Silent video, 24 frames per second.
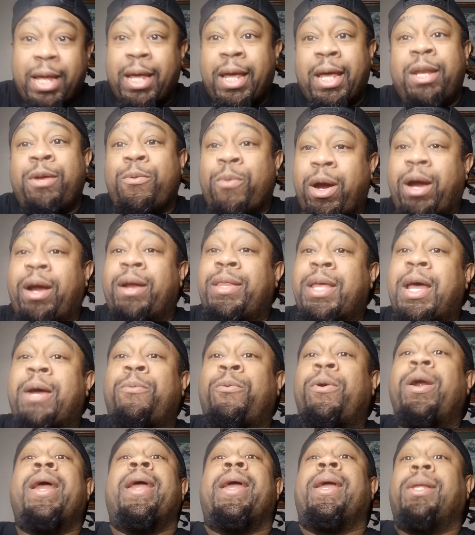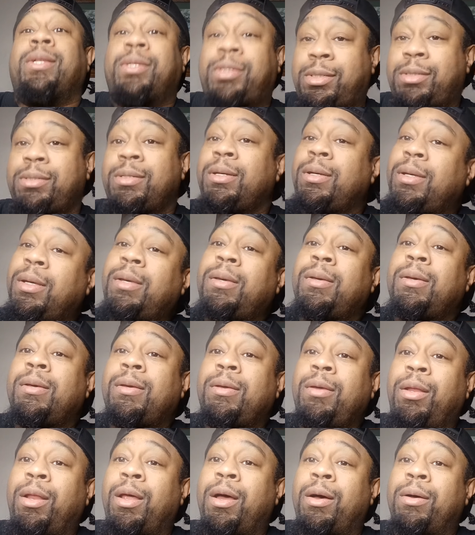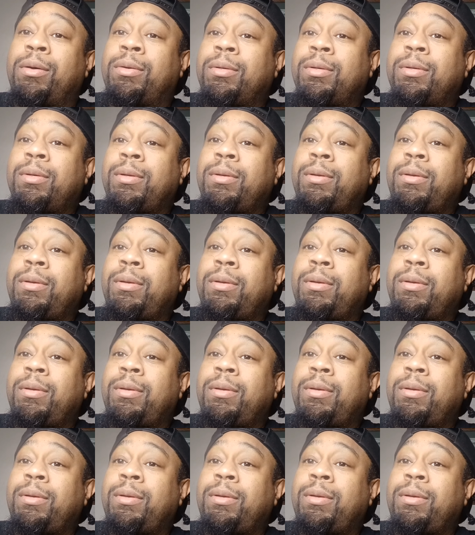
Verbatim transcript: anywhere in that range, you know,